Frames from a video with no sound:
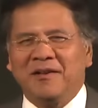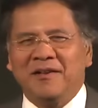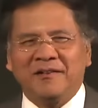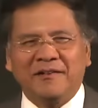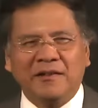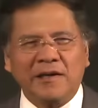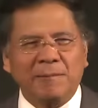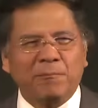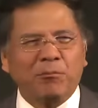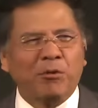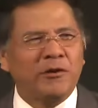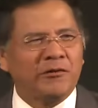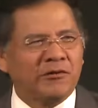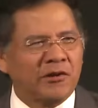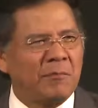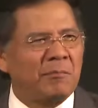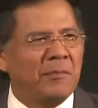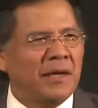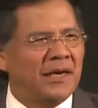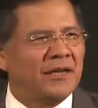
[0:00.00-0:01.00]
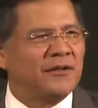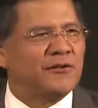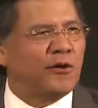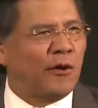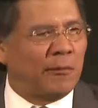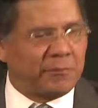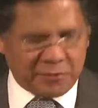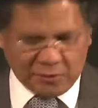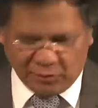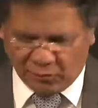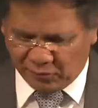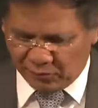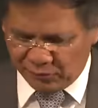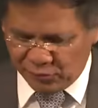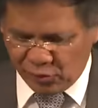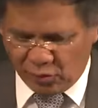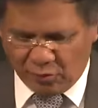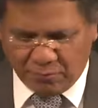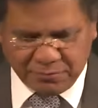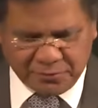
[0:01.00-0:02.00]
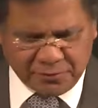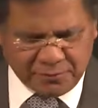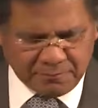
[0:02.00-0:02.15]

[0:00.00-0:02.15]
3.3 million jobs, a lot of jobs.